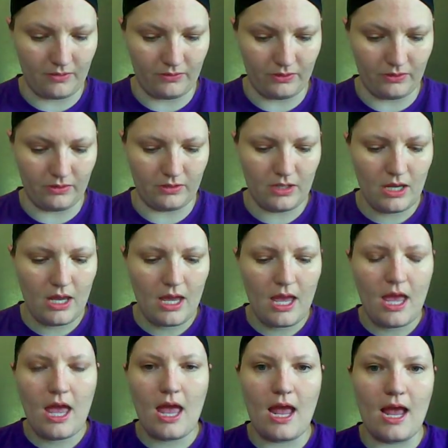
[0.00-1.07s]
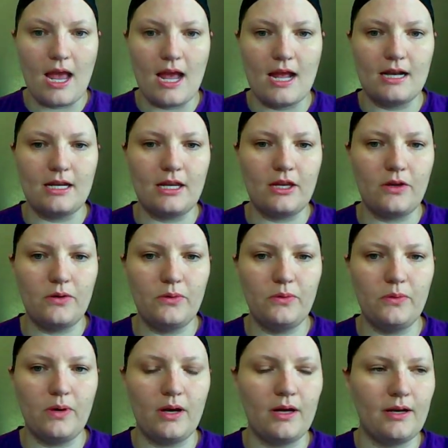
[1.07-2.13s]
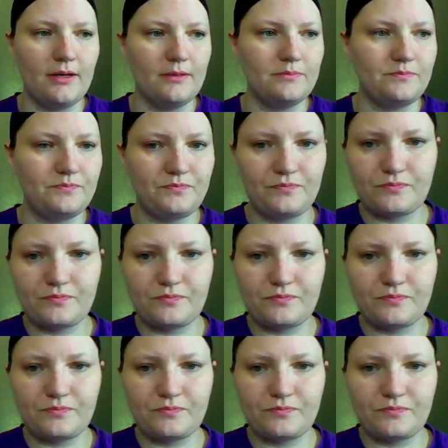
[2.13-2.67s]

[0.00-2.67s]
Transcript: CoverGirl, and you um,